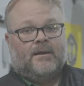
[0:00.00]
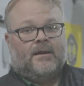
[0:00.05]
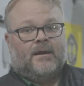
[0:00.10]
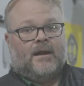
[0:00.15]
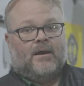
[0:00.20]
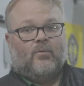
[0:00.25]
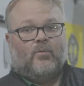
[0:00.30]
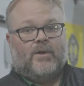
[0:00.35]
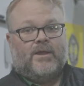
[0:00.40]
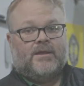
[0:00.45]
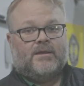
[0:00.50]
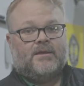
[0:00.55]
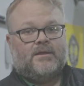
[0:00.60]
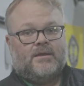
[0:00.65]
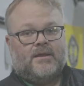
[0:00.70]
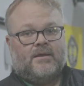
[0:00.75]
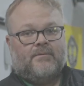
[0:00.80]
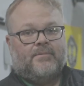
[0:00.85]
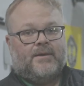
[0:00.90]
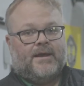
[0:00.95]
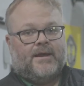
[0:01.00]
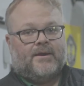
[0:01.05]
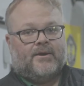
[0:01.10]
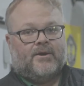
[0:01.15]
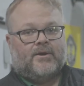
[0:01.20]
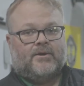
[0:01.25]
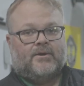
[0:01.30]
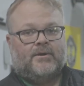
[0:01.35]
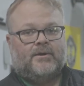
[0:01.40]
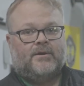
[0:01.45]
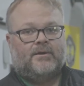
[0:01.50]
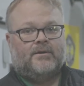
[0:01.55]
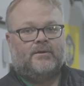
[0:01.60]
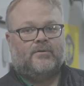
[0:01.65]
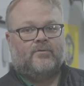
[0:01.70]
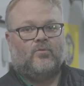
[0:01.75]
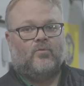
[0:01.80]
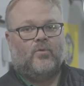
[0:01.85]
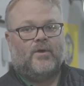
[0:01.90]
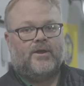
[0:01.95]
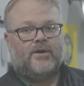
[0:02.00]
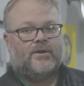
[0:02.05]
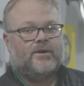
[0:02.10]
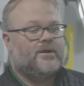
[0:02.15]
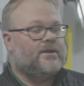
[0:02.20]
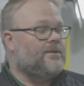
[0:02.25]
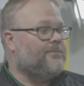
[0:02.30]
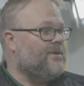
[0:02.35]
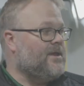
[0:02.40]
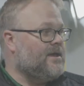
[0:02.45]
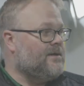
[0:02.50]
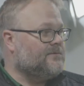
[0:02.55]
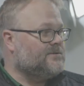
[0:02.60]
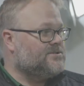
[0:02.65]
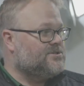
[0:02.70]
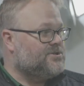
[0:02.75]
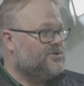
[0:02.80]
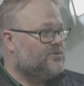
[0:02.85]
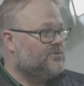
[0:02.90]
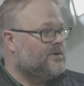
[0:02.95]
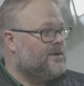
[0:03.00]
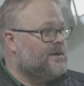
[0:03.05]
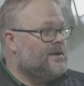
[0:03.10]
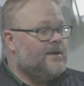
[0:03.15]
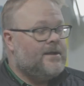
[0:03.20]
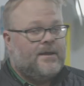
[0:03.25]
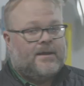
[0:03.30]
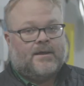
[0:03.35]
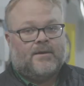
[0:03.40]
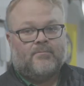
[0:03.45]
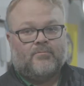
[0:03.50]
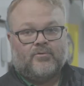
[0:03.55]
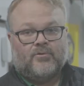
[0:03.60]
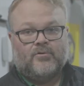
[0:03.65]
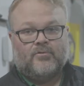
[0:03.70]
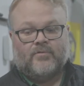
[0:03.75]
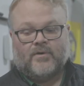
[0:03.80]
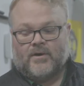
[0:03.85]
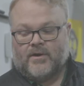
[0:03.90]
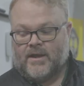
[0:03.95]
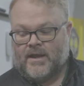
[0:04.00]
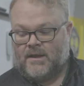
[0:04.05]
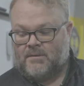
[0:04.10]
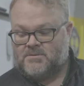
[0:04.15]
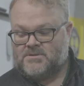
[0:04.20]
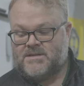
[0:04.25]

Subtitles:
we can get better. We are gonna be able to improve our games.